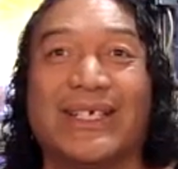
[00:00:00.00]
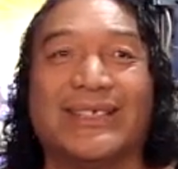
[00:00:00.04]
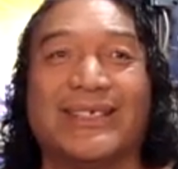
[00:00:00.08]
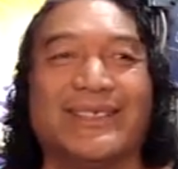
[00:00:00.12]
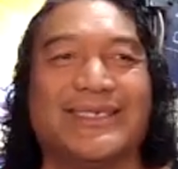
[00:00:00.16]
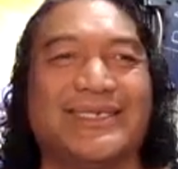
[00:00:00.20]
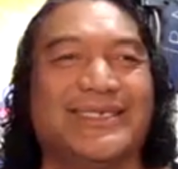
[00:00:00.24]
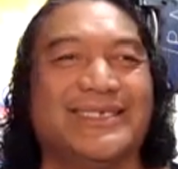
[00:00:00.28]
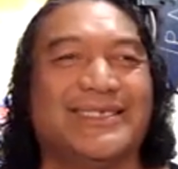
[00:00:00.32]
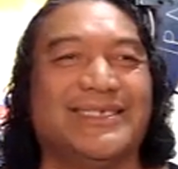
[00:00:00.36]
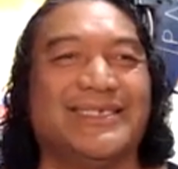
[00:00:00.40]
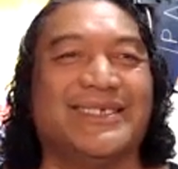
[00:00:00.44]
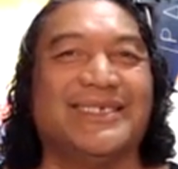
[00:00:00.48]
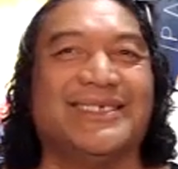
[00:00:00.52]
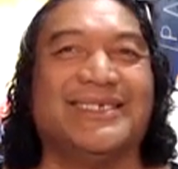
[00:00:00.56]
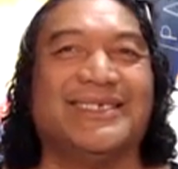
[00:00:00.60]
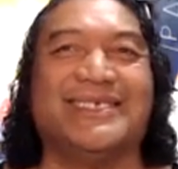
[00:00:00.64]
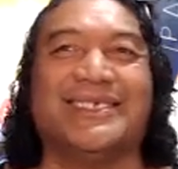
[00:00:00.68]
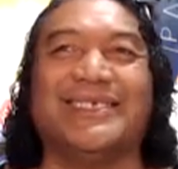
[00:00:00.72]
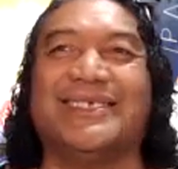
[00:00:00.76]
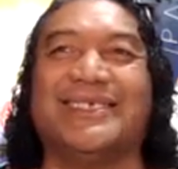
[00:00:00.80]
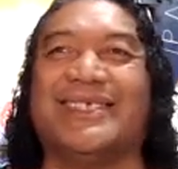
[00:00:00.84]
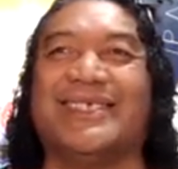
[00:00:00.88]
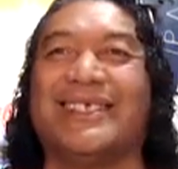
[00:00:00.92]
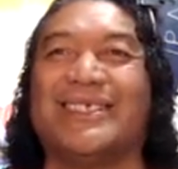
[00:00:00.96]
And
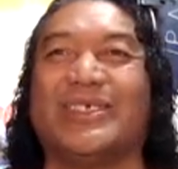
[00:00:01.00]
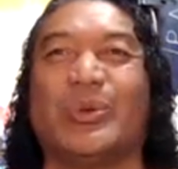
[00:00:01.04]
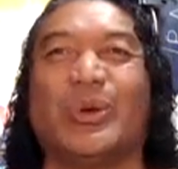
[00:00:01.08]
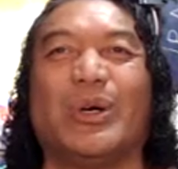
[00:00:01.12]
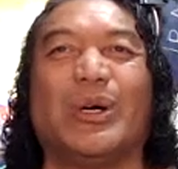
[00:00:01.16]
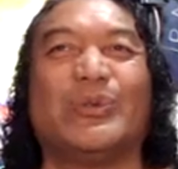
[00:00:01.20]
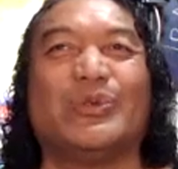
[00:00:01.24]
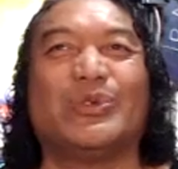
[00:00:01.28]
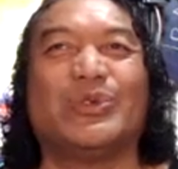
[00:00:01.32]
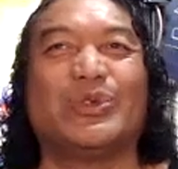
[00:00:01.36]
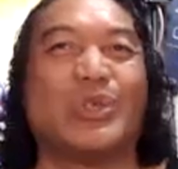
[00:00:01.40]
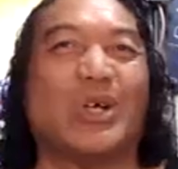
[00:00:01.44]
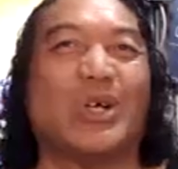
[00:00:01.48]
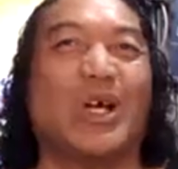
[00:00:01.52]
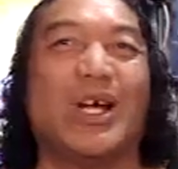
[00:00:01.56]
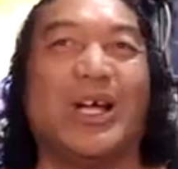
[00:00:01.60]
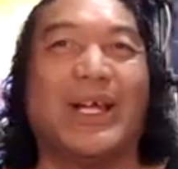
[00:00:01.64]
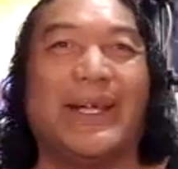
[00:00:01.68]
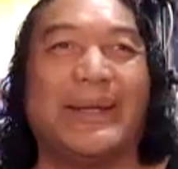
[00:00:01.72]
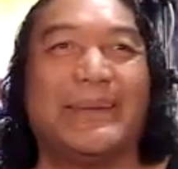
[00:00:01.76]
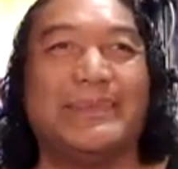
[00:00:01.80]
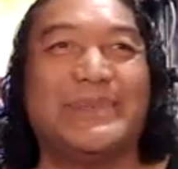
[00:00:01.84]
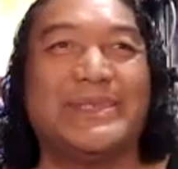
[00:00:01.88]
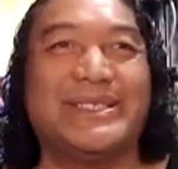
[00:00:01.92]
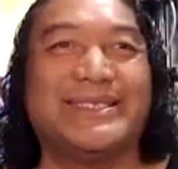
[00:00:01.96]
then the 12
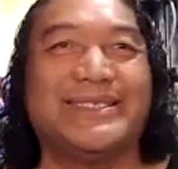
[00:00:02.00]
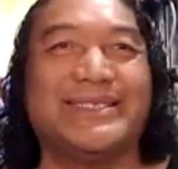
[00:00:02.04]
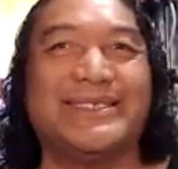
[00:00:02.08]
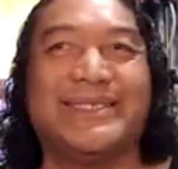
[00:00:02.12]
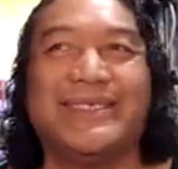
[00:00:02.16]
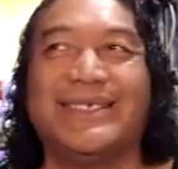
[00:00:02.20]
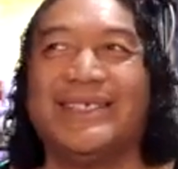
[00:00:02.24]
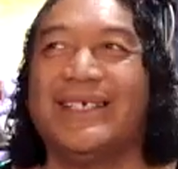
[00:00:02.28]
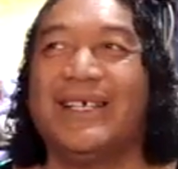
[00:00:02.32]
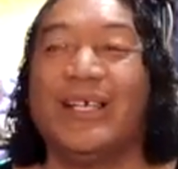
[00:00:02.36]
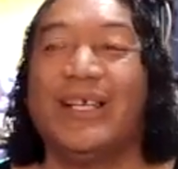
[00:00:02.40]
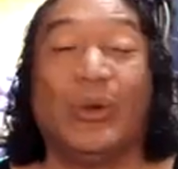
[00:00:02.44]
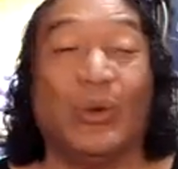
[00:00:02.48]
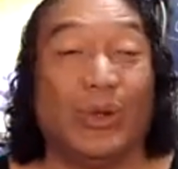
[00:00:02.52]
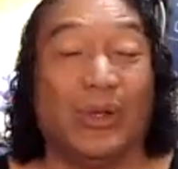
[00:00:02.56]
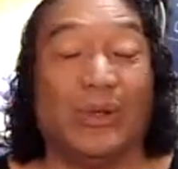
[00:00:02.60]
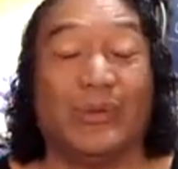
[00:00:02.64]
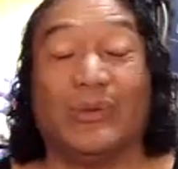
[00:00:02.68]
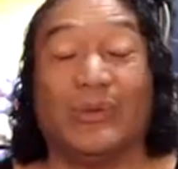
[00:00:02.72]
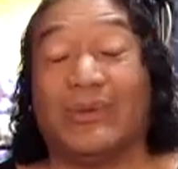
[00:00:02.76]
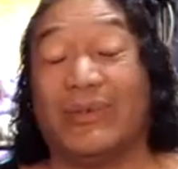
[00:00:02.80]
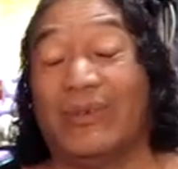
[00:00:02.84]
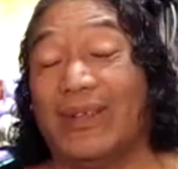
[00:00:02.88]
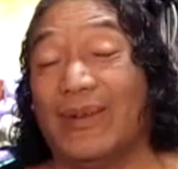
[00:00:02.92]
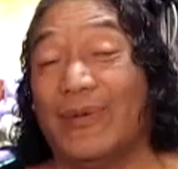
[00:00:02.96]
tribes,
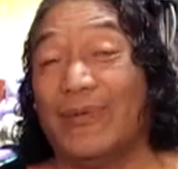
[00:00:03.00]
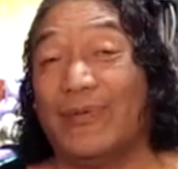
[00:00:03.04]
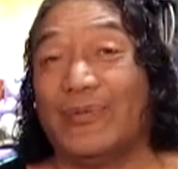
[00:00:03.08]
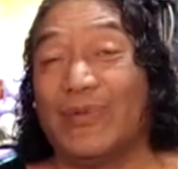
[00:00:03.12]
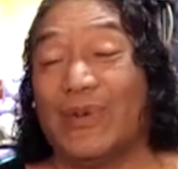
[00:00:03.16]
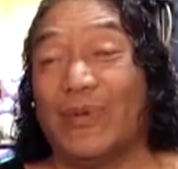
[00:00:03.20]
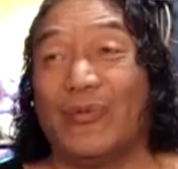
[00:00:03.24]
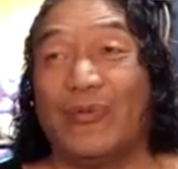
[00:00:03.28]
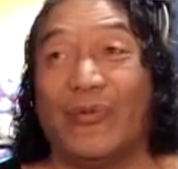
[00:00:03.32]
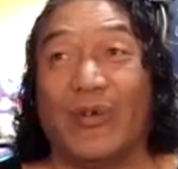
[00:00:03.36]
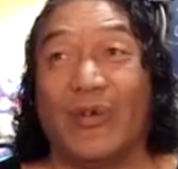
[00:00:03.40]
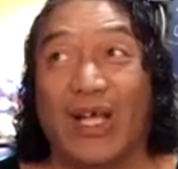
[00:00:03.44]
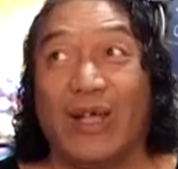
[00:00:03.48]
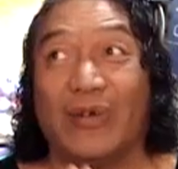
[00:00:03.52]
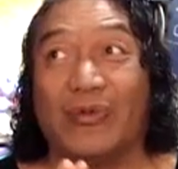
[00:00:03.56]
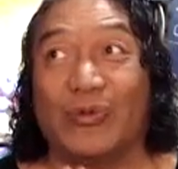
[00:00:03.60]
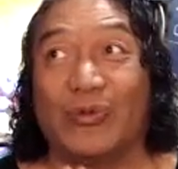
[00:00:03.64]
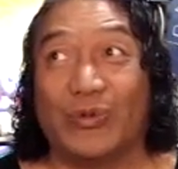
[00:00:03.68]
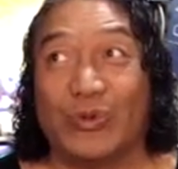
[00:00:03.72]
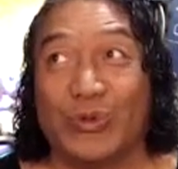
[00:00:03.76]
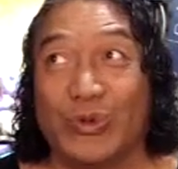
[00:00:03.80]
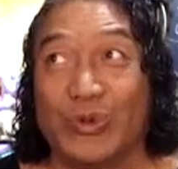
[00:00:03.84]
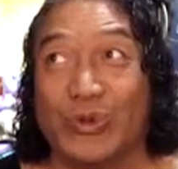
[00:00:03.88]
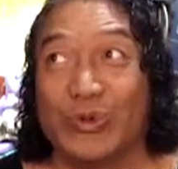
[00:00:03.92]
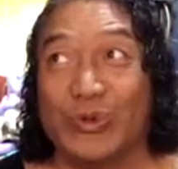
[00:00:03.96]
well, the 5
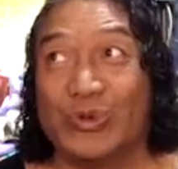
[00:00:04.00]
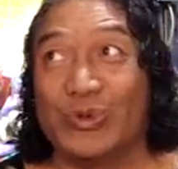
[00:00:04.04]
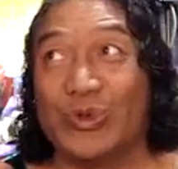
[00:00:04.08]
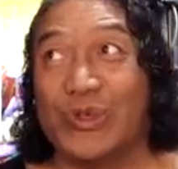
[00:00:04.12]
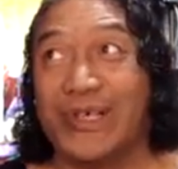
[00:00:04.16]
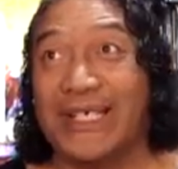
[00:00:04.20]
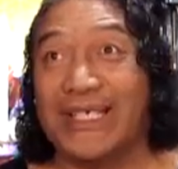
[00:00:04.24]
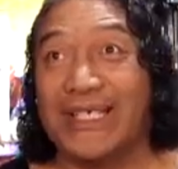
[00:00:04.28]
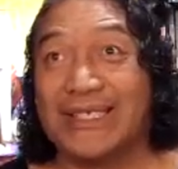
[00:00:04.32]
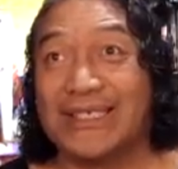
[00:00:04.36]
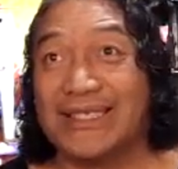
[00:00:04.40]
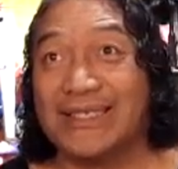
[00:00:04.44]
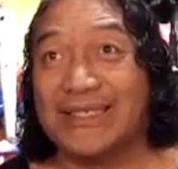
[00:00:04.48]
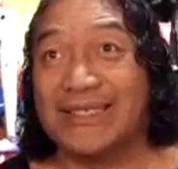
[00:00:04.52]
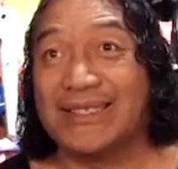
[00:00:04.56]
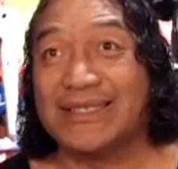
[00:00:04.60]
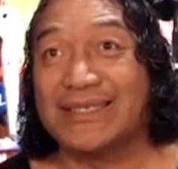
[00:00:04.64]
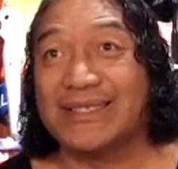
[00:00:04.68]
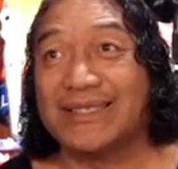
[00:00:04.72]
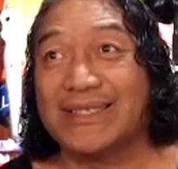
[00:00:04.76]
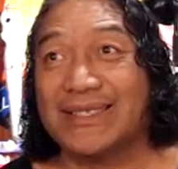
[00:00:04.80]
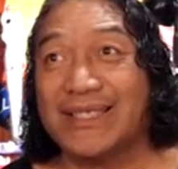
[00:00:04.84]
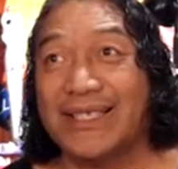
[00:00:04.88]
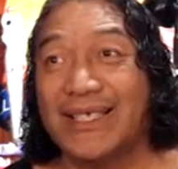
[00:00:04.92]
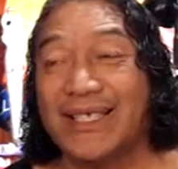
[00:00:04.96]
root
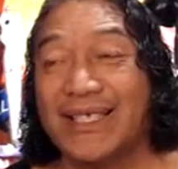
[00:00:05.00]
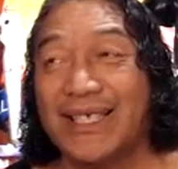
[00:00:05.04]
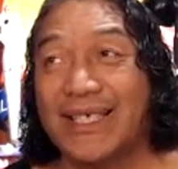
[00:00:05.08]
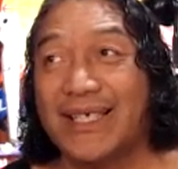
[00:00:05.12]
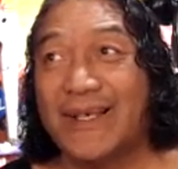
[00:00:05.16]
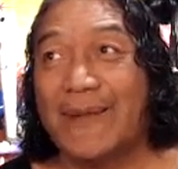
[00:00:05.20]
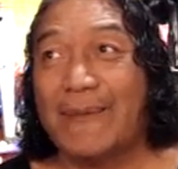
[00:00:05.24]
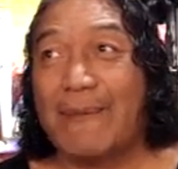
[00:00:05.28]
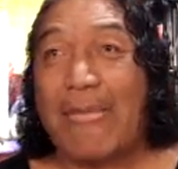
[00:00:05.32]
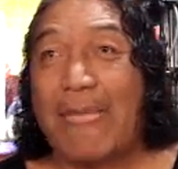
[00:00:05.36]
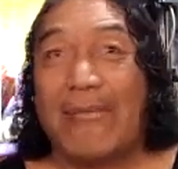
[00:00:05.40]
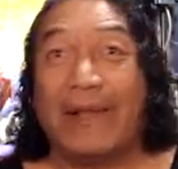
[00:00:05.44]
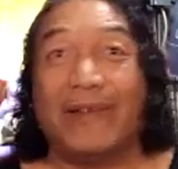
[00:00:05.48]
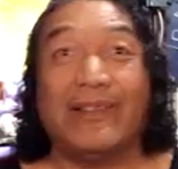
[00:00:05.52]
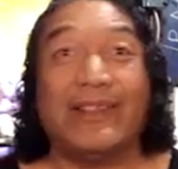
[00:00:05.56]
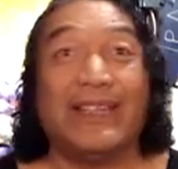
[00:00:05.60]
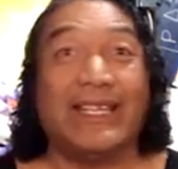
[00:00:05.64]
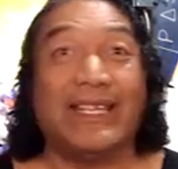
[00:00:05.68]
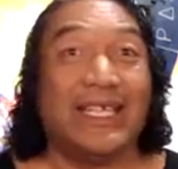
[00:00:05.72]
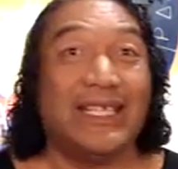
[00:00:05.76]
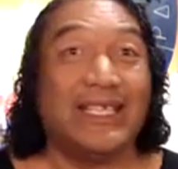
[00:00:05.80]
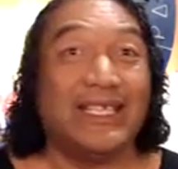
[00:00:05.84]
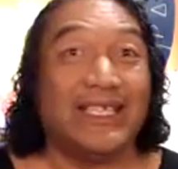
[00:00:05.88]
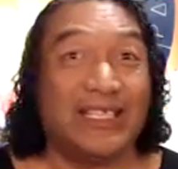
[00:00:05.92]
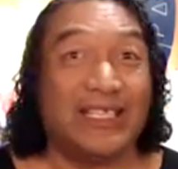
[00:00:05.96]
races,
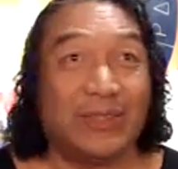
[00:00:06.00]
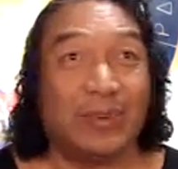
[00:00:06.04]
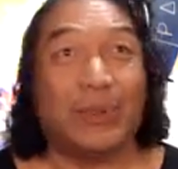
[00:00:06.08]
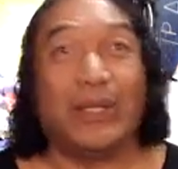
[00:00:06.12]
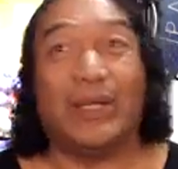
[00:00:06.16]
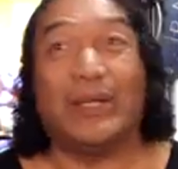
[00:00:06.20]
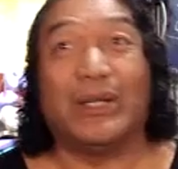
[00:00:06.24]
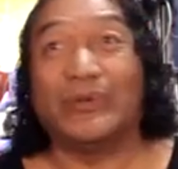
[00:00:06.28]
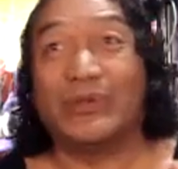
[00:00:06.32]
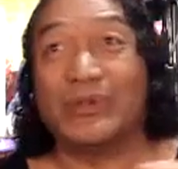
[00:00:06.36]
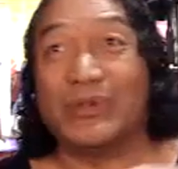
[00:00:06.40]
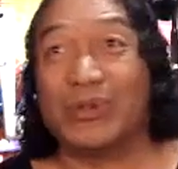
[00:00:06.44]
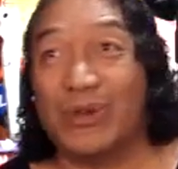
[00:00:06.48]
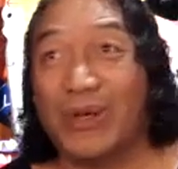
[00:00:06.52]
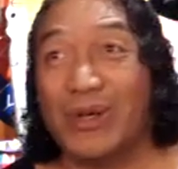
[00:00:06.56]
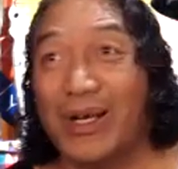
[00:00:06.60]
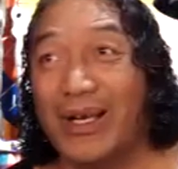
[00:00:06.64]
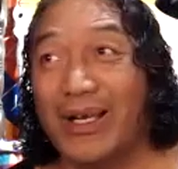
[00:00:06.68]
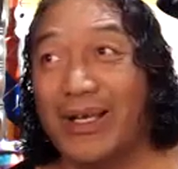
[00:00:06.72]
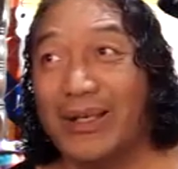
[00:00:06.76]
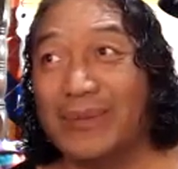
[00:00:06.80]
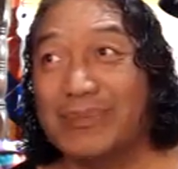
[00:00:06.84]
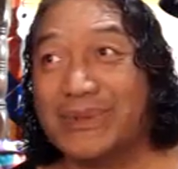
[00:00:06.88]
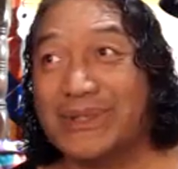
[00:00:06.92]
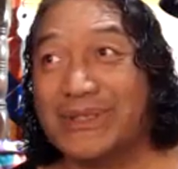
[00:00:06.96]
then the 12
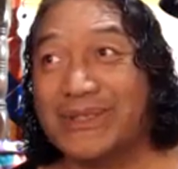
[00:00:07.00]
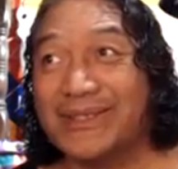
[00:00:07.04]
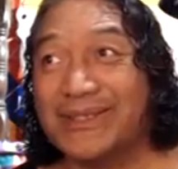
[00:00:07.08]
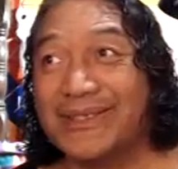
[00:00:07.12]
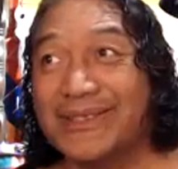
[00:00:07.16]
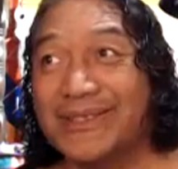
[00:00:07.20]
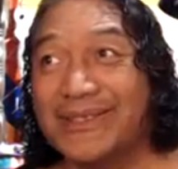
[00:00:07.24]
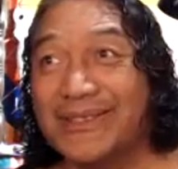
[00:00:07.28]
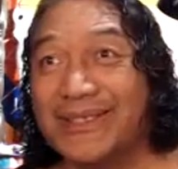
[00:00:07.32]
tribes,